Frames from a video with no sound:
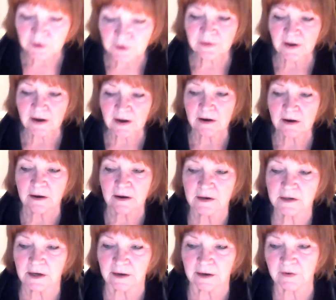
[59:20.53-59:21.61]
they
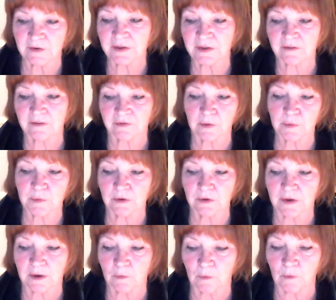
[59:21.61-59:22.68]
had everything from you
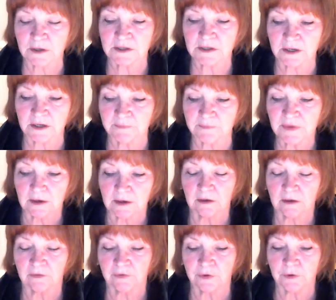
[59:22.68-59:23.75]
they wanted,
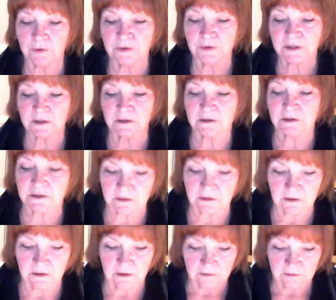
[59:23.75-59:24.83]
if you didn't
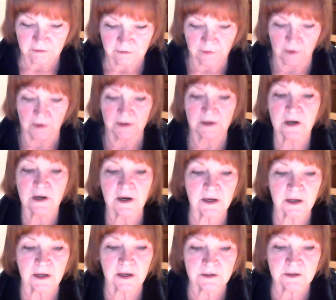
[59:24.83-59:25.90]
fall in line
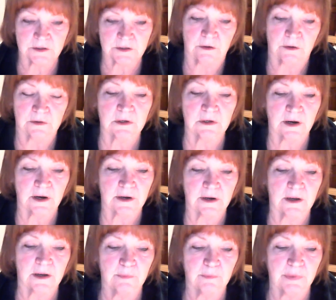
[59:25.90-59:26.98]
and toe the line
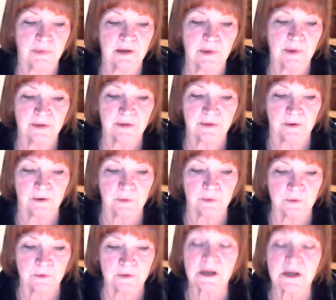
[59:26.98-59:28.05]
and play by their
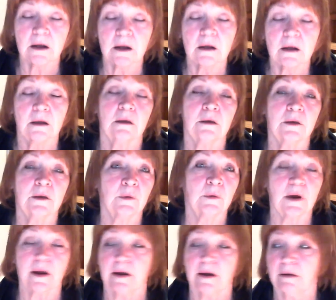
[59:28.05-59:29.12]
rules, you
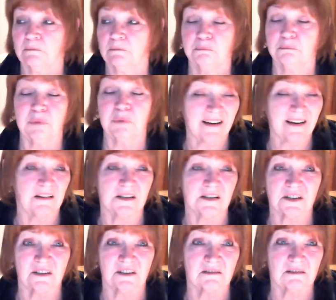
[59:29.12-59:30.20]
were blacklisted.